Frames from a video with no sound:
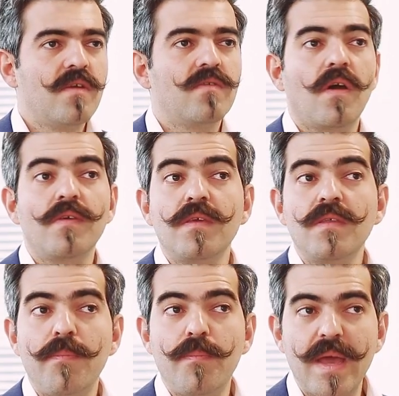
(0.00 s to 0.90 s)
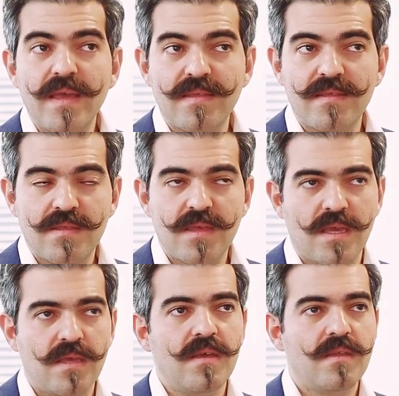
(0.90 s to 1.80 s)
So I think the best
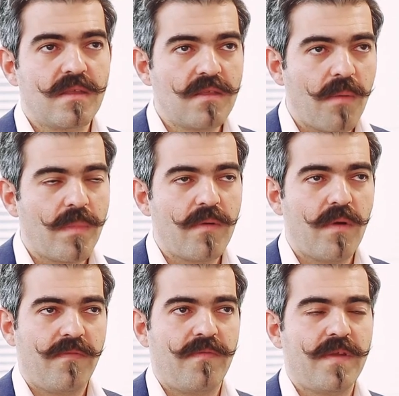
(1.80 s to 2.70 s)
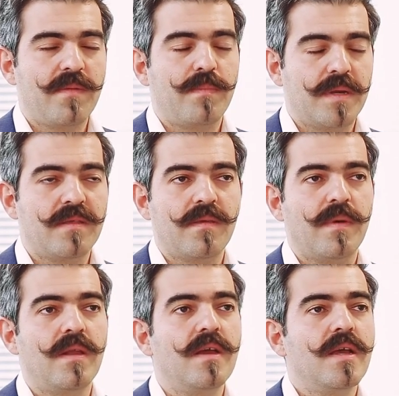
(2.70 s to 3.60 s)
thing, the number one
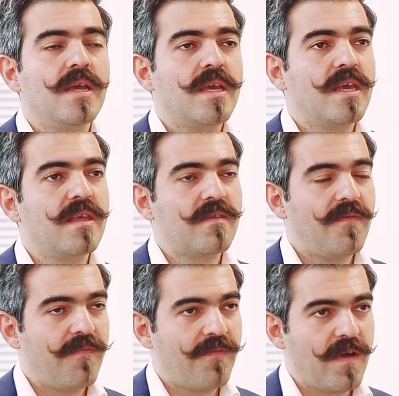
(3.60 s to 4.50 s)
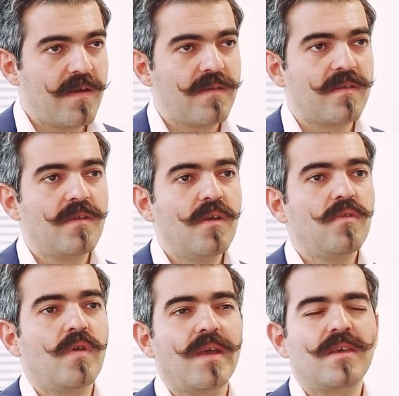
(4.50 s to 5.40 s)
principle, is first
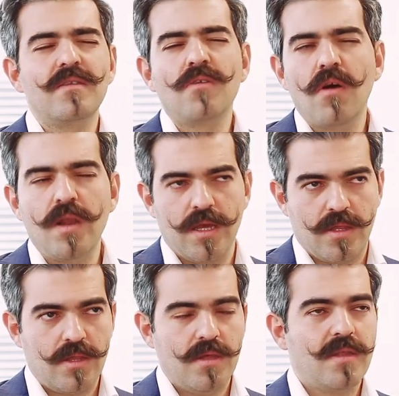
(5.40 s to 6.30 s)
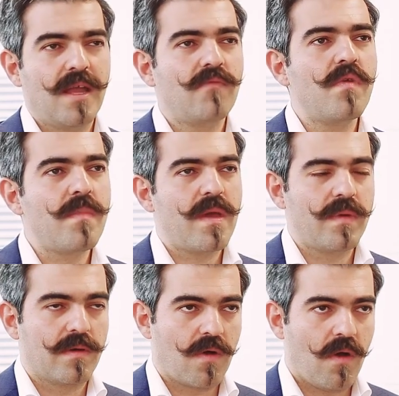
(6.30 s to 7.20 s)
to acknowledge that we may
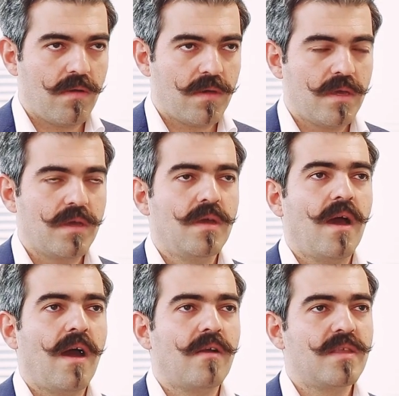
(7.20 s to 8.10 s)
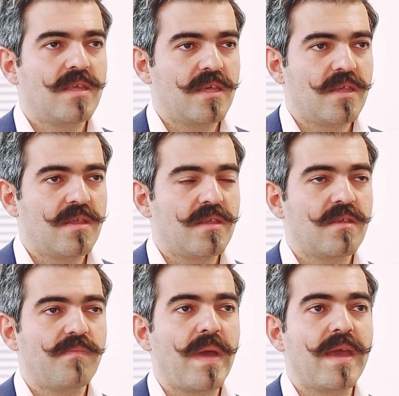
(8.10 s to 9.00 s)
be wrong. Our decisions
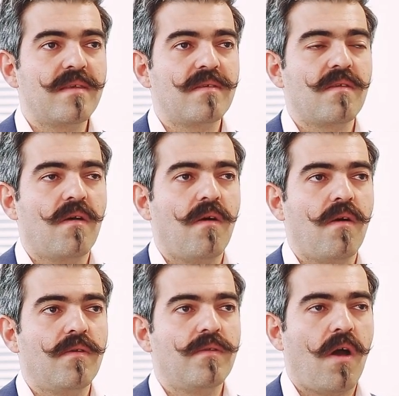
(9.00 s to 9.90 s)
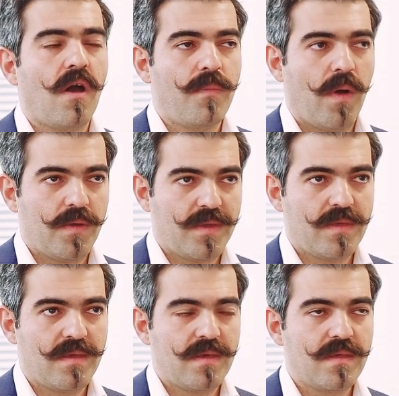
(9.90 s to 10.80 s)
is based on
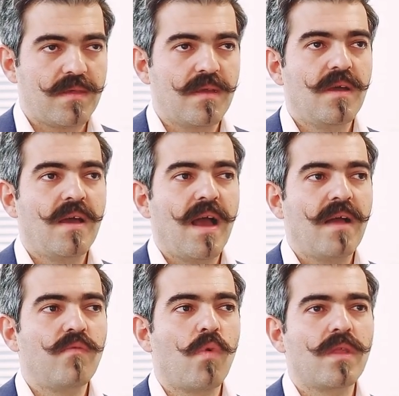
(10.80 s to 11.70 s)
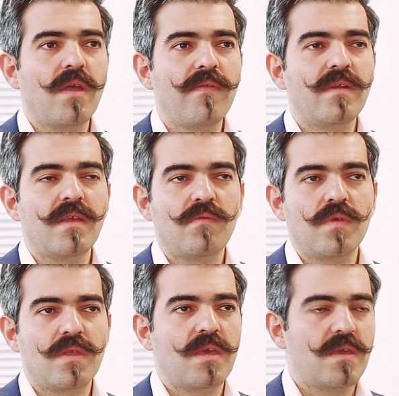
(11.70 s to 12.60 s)
hypothesis, and whatever that
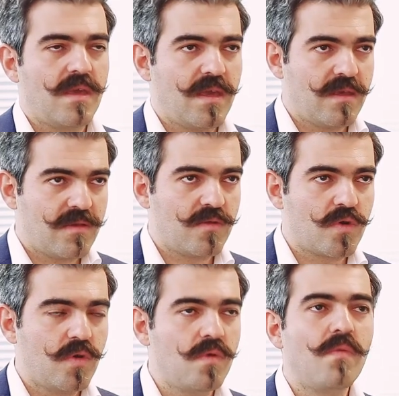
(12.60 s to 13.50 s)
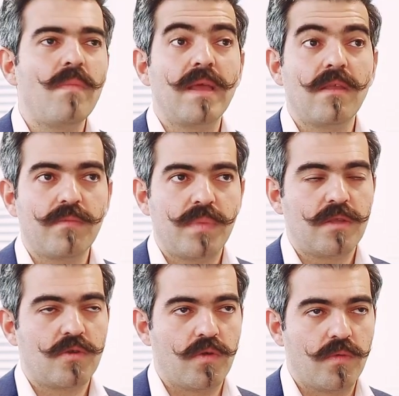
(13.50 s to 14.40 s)
we think is true may not
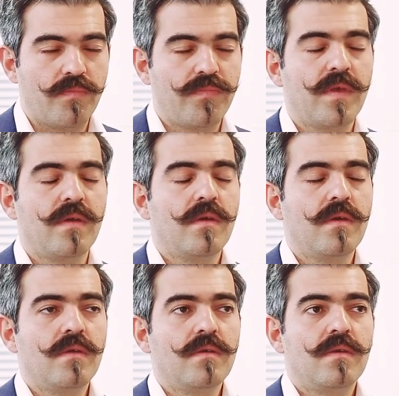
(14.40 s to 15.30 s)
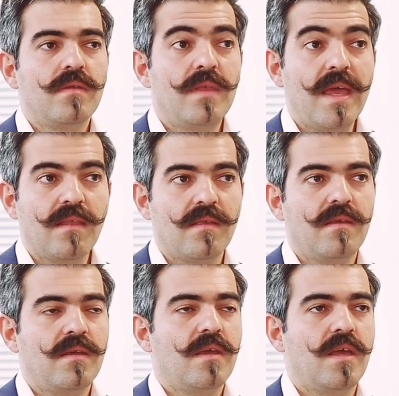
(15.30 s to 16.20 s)
be true. Then
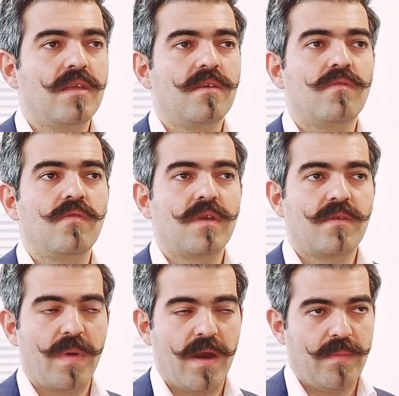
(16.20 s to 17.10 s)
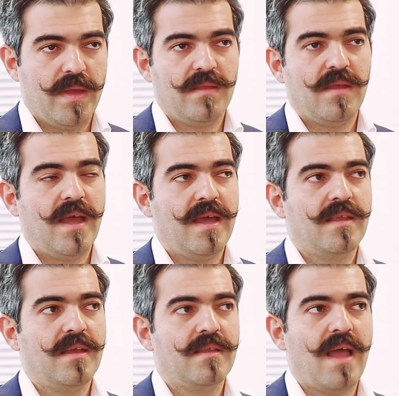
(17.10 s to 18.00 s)
it is to experiment.
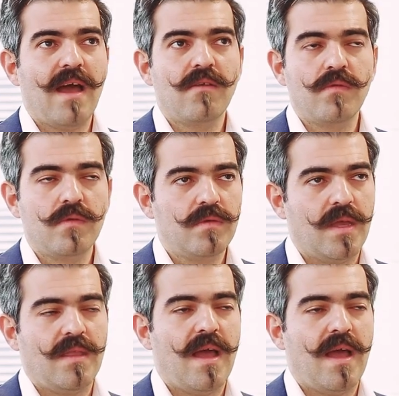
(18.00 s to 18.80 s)
And then how do we do that?